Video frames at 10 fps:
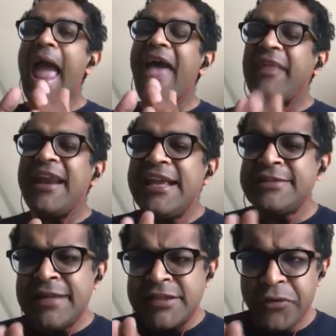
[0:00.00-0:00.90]
And that
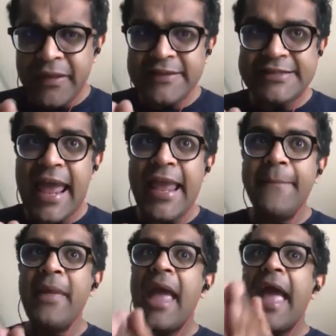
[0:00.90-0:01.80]
isn't necessarily the
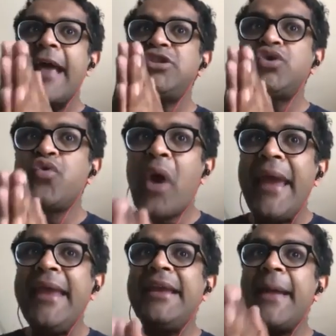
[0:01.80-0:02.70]
same as
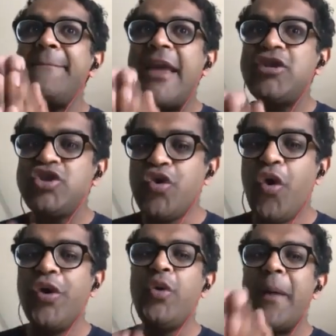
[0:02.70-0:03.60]
trying to make
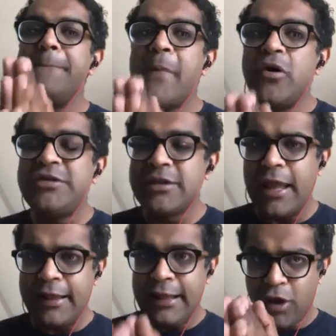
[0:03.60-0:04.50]
sure you are most
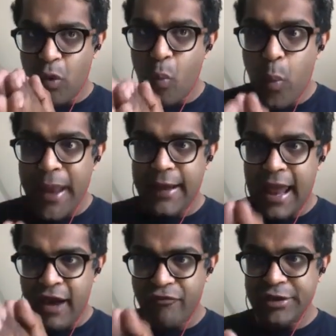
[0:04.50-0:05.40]
likely to win
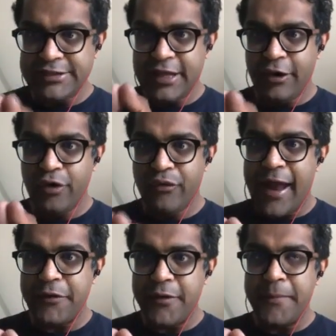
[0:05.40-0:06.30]
every single
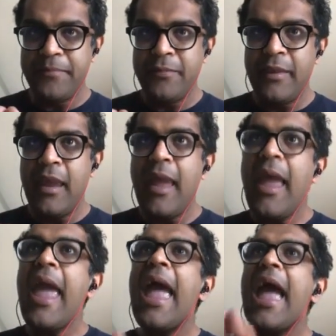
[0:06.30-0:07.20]
round.
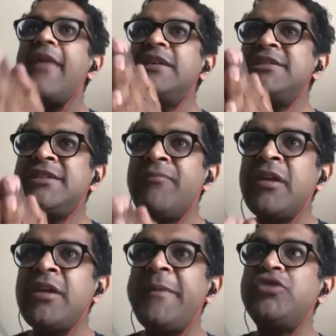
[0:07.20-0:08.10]
And this is
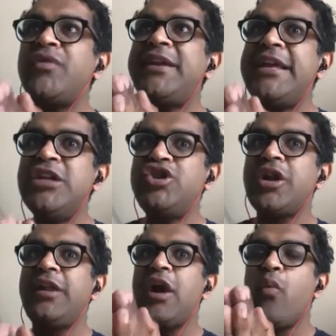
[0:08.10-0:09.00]
something to be
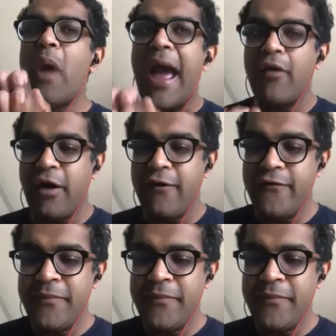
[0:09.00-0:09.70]
strategically aware of.